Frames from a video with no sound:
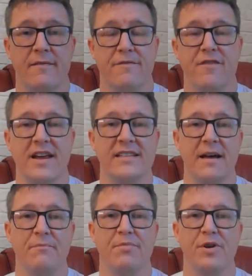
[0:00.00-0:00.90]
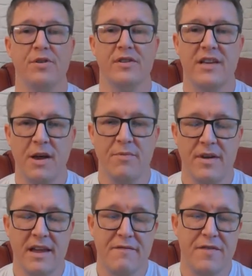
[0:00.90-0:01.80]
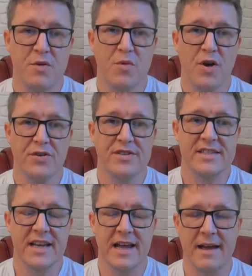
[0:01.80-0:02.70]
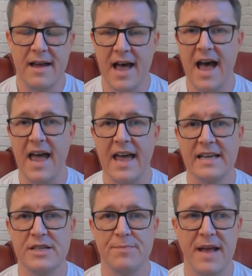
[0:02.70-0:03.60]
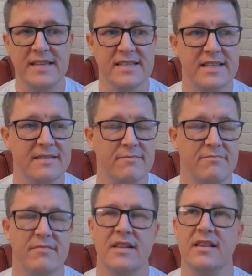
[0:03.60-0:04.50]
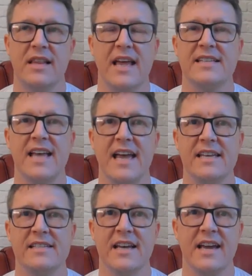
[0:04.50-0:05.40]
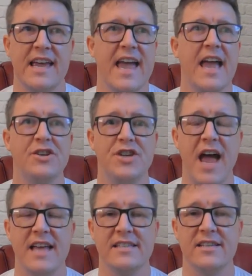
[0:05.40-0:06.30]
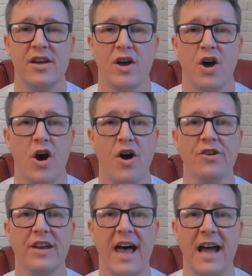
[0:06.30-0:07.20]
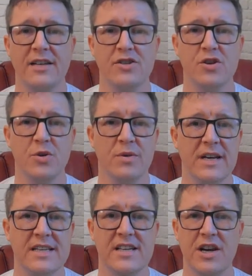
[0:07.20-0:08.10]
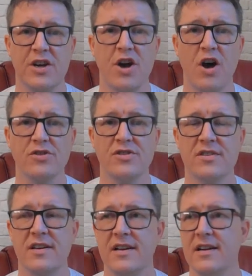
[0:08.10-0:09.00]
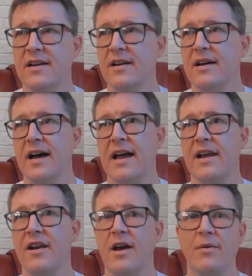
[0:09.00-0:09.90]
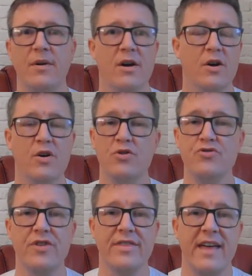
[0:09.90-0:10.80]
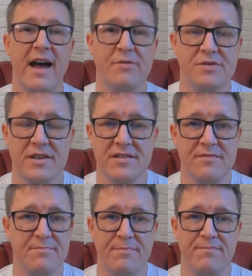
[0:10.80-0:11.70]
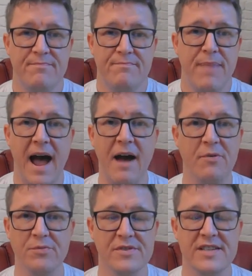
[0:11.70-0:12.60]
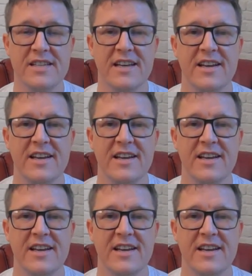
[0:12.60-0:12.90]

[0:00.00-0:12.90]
for example, if you want a high expense, let's say it's a EHS online tool and it's going to cost, I don't know, £100,000,